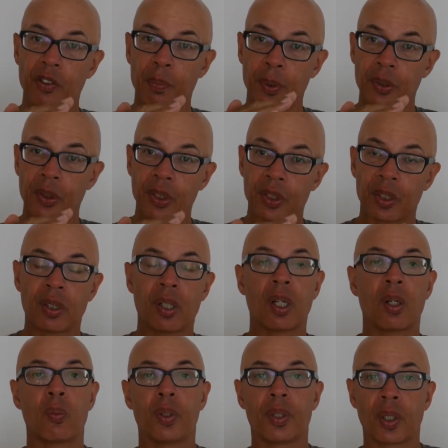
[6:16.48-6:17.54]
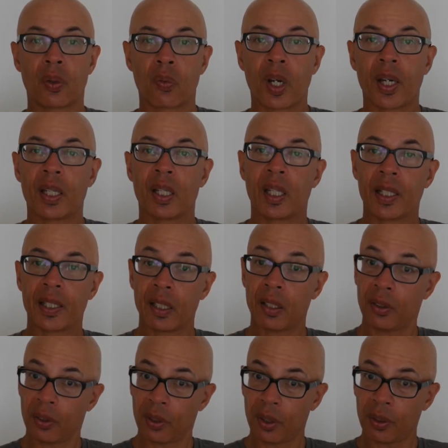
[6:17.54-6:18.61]
position with the right leg
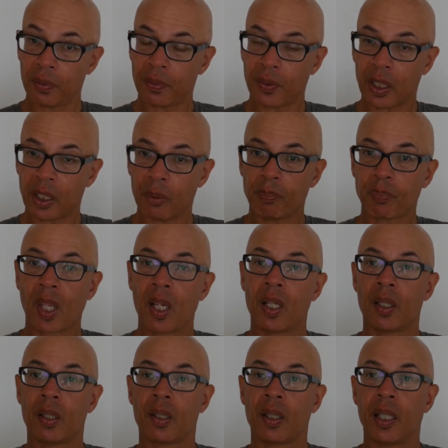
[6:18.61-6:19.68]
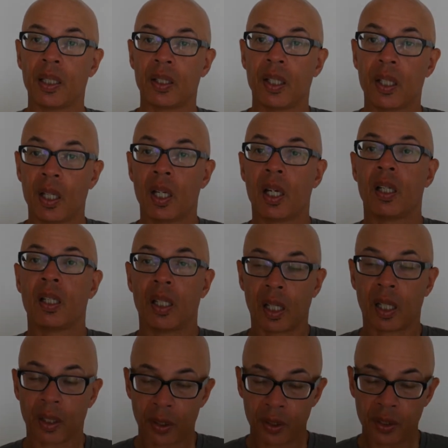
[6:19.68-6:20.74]
to the front, then a
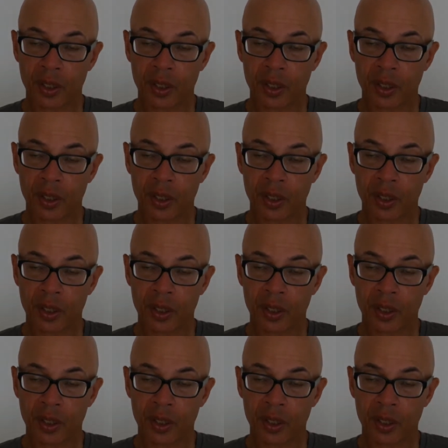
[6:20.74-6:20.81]
good